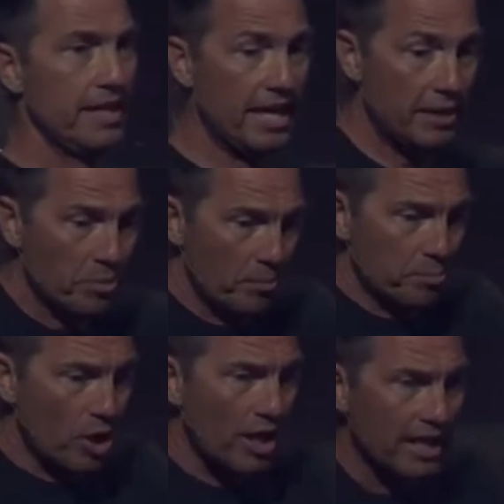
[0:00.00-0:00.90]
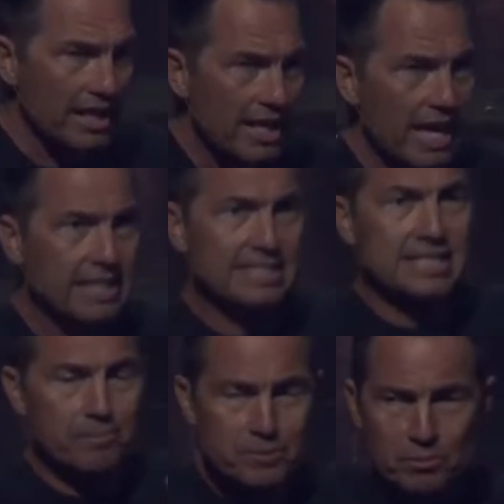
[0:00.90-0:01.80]
Abel brought an
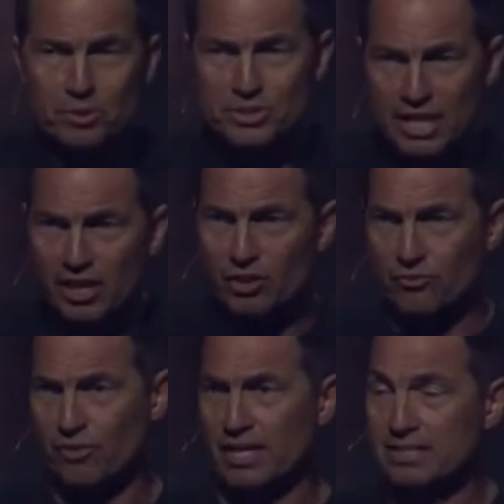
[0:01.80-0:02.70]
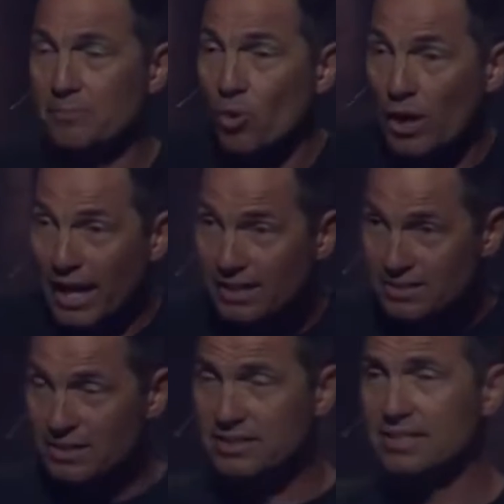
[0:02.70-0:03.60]
acceptable sacrifice, a more
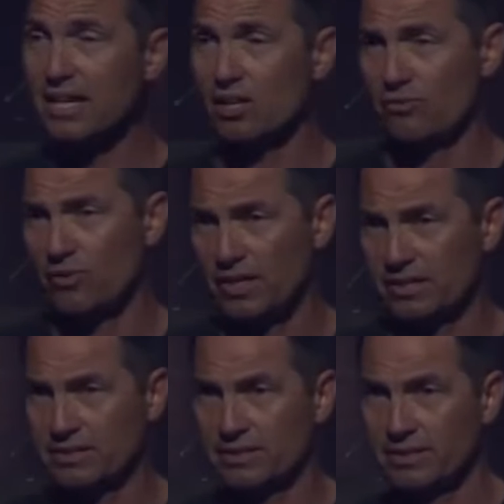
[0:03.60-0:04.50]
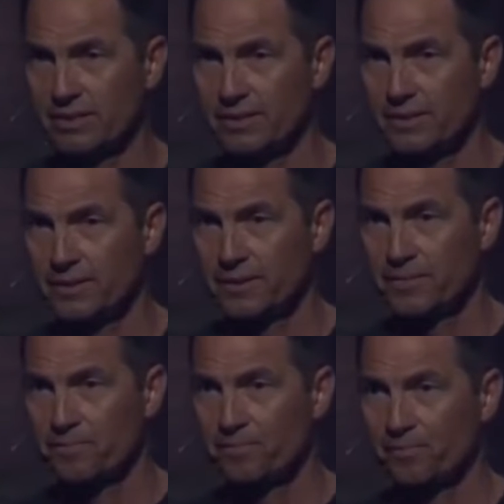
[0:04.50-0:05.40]
excellent sacrifice.
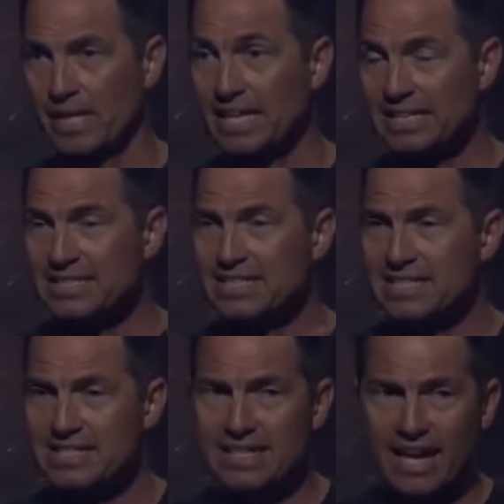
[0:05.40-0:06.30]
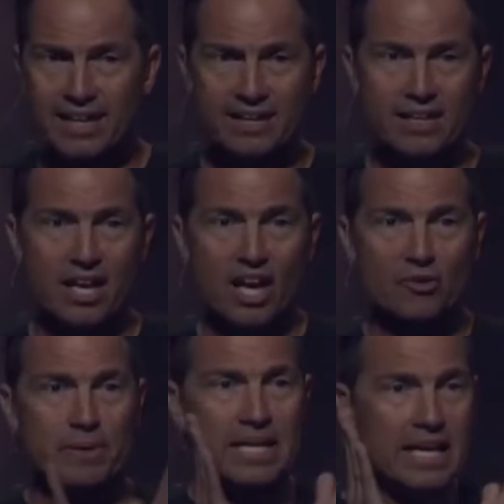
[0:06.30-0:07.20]
And instead
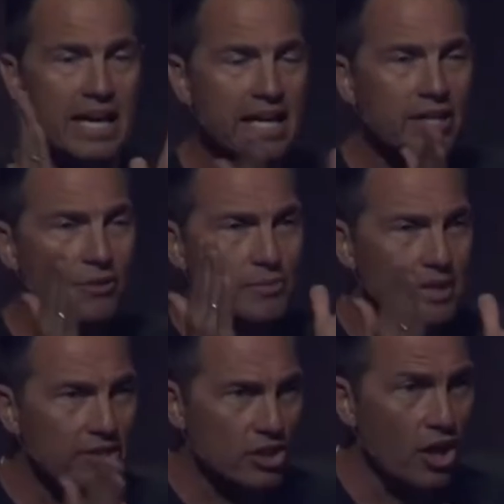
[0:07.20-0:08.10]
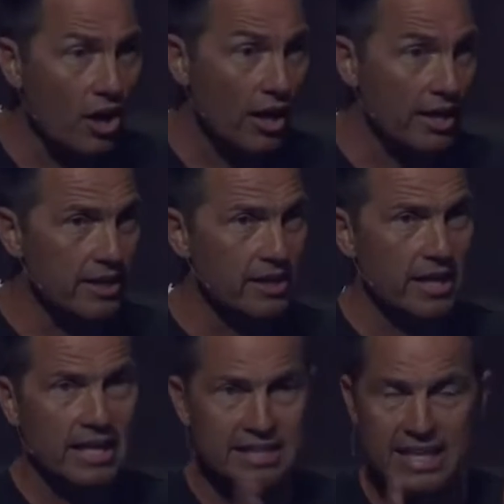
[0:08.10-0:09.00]
of being angry with God,
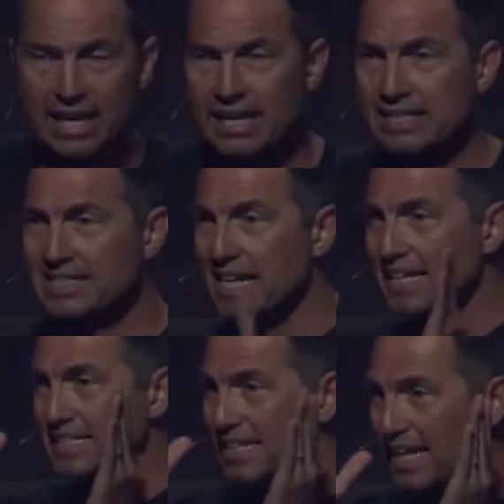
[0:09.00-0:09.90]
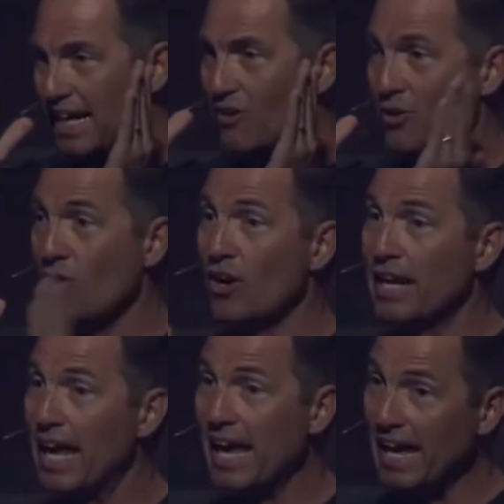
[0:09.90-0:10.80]
Cain takes it out
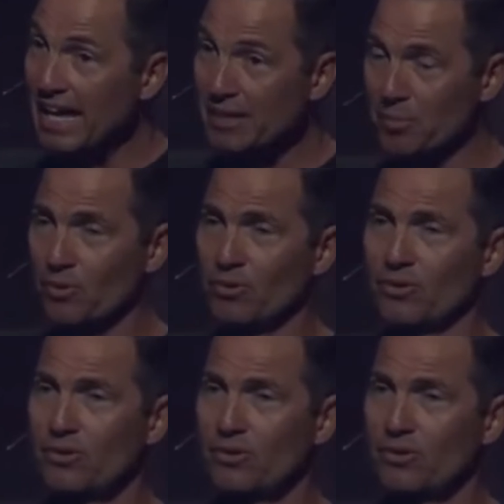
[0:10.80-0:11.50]
on Abel.